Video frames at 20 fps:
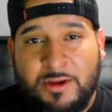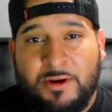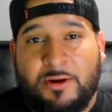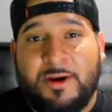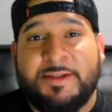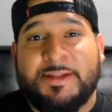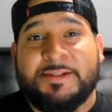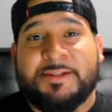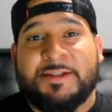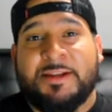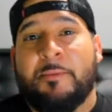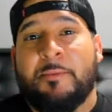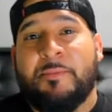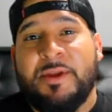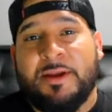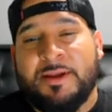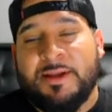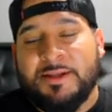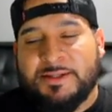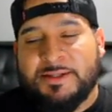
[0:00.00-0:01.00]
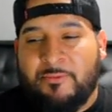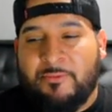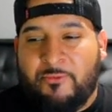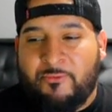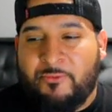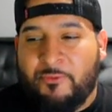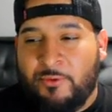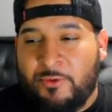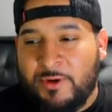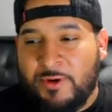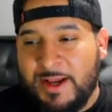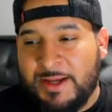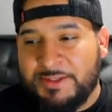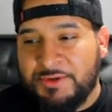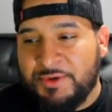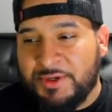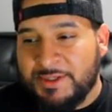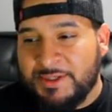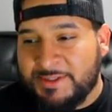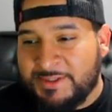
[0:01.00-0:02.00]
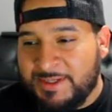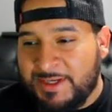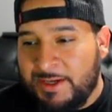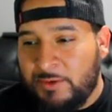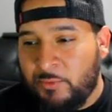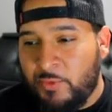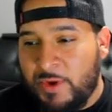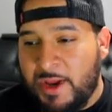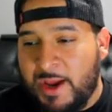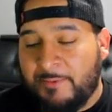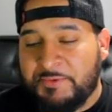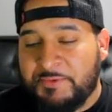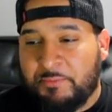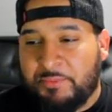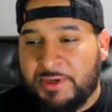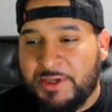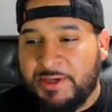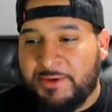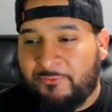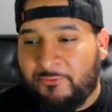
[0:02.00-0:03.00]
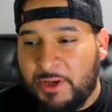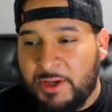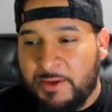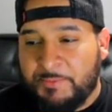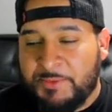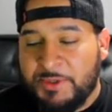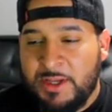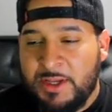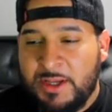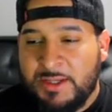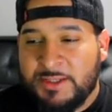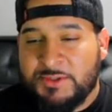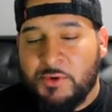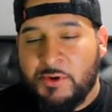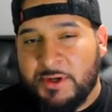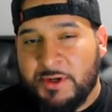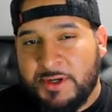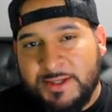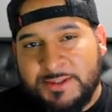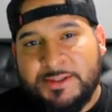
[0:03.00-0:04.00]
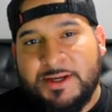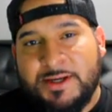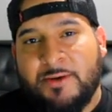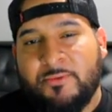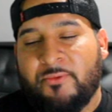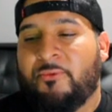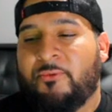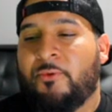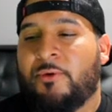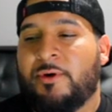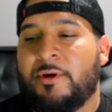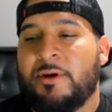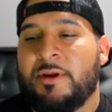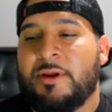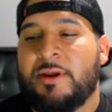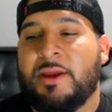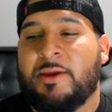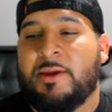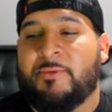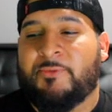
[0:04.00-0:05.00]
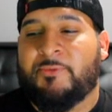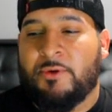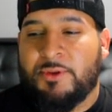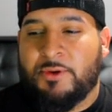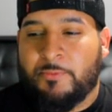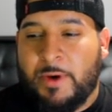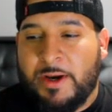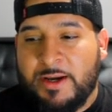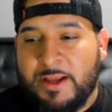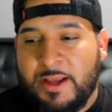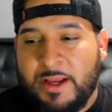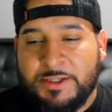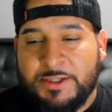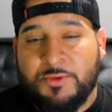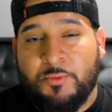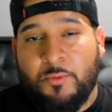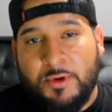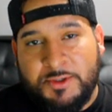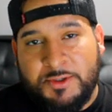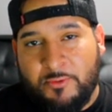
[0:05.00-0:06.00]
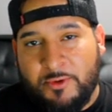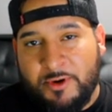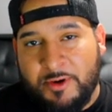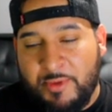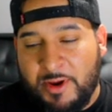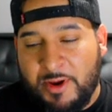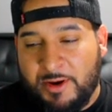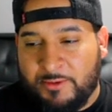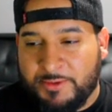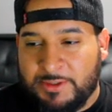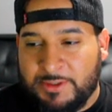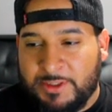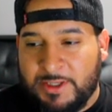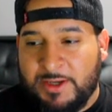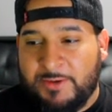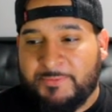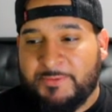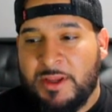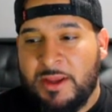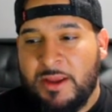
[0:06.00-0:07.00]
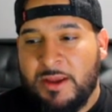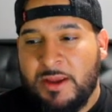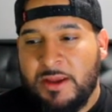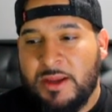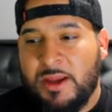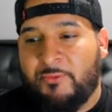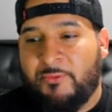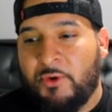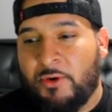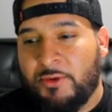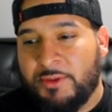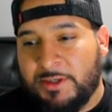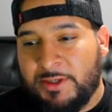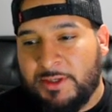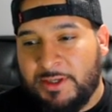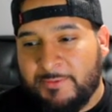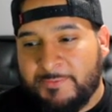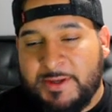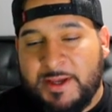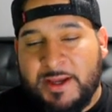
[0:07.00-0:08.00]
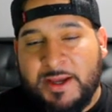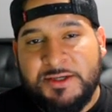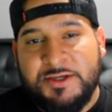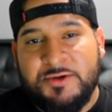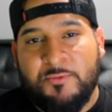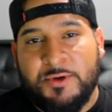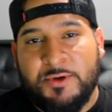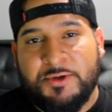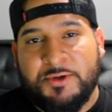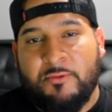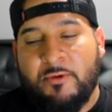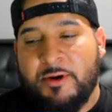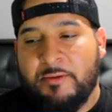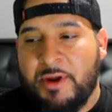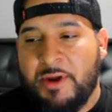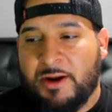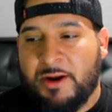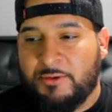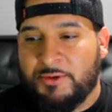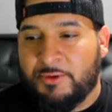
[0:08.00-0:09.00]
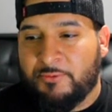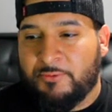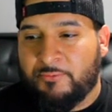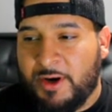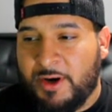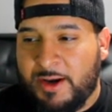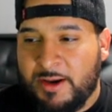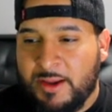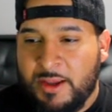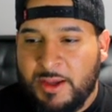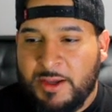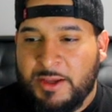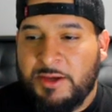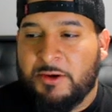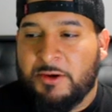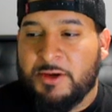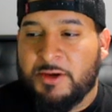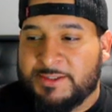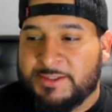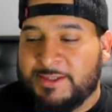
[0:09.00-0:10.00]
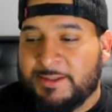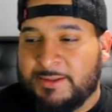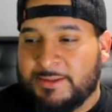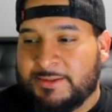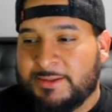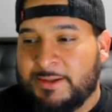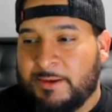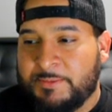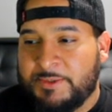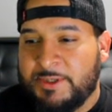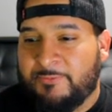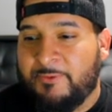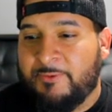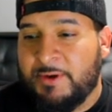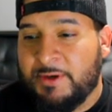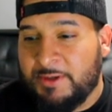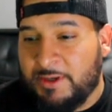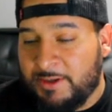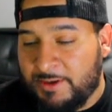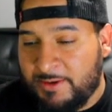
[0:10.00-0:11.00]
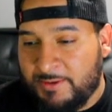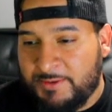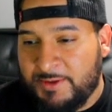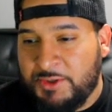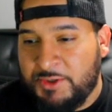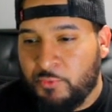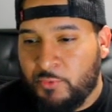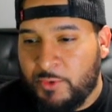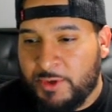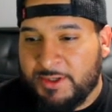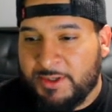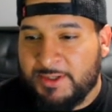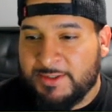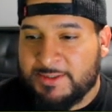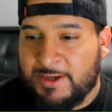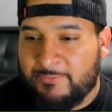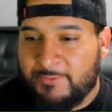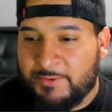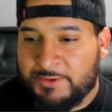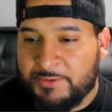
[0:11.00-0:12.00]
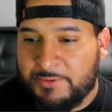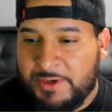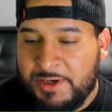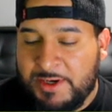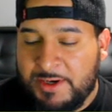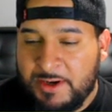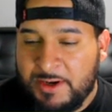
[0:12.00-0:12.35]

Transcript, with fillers: All right, this is going to be against cover 4. As you can see, we have the play flipped. So against cover 4, if you're on the right hash, you want your running back on the left. If you're on the left hash, you want your running back on the right. You're going to set this up different than you would against cover 3.